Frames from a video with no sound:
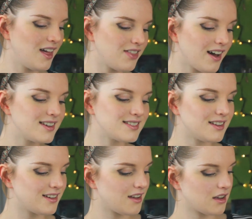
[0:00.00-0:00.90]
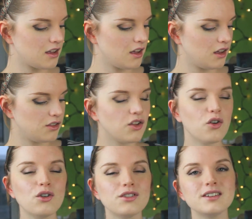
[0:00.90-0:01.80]
That is like the
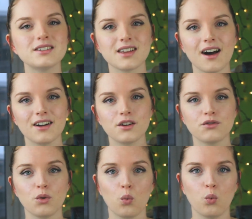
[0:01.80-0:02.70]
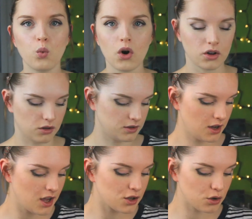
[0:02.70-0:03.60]
other side of the world.
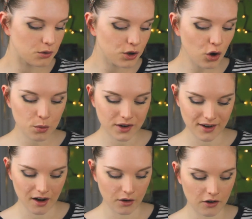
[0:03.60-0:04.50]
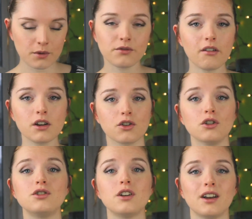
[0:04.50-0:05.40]
So I'm going to open it now. I've been very
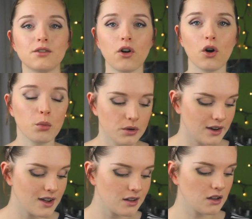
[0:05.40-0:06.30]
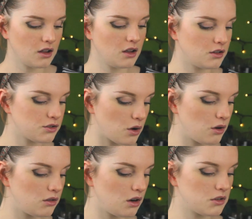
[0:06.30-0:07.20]
good and I've not opened it,
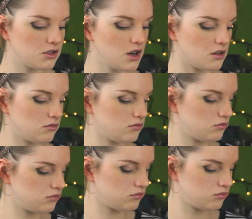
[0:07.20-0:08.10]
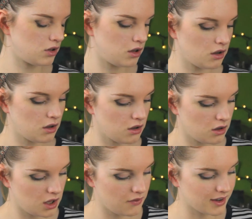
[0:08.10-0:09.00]
so I'm going to do it now.
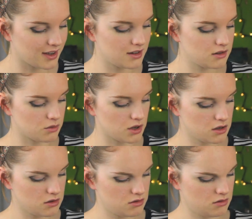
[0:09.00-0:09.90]
If I can get into it.